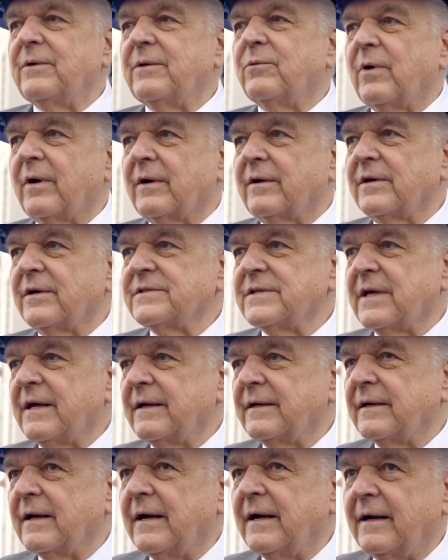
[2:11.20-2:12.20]
heads to the
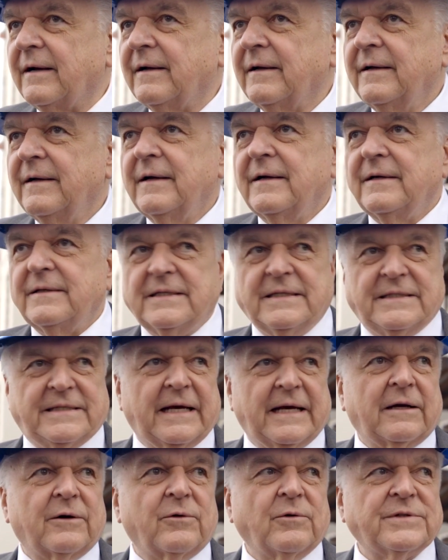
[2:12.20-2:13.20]
Windy City.
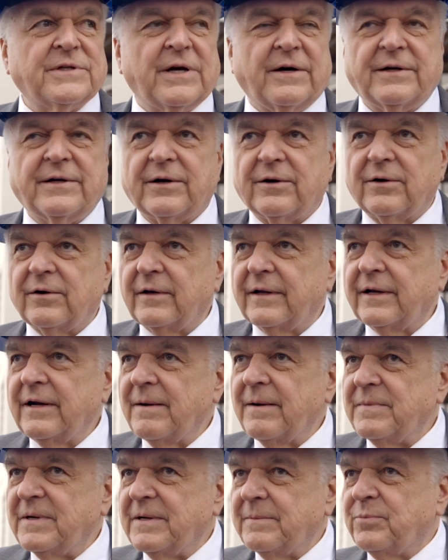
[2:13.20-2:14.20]
He's set to
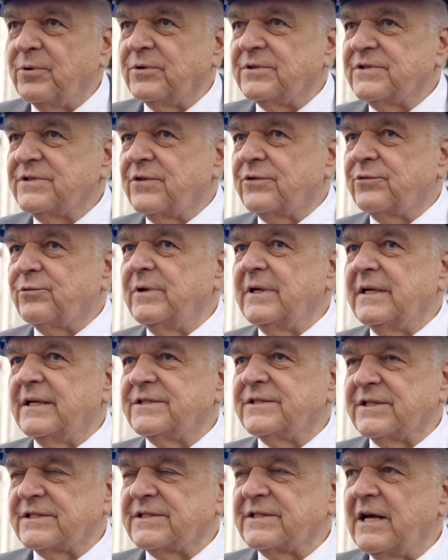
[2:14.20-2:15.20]
join University of
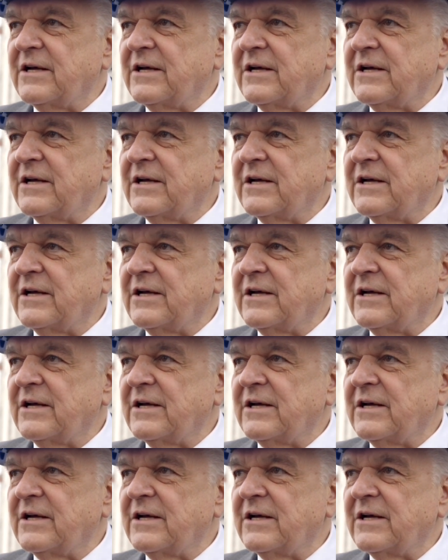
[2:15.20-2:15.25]
Chicago's